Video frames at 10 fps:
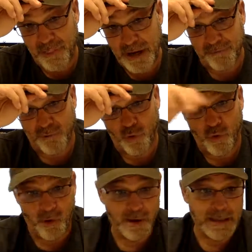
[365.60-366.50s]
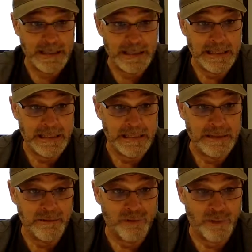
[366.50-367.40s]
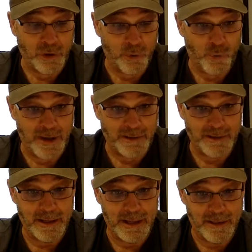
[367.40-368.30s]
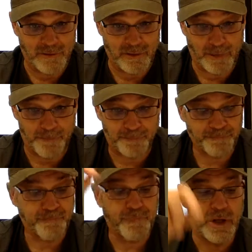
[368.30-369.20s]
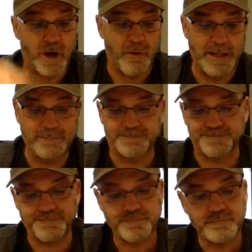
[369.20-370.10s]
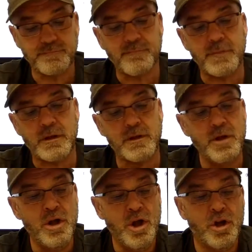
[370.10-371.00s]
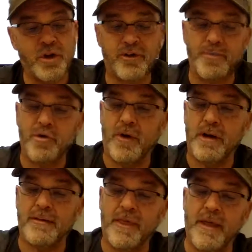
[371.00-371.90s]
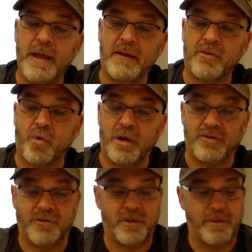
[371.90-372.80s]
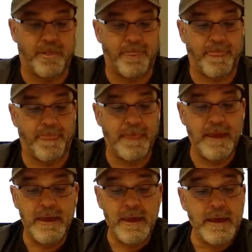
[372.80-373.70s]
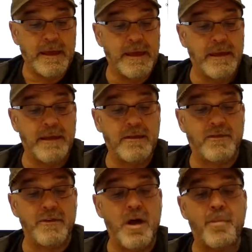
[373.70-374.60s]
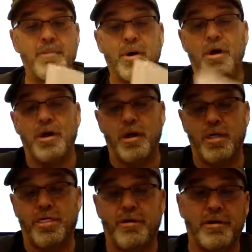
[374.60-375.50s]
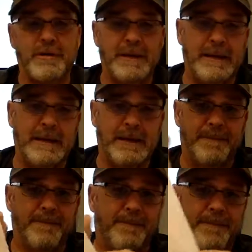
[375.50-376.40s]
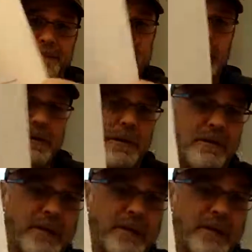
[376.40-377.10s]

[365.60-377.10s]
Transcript: Therefore, it is the correct answer. All right. Let's move on to the next question. It is number 13. It looks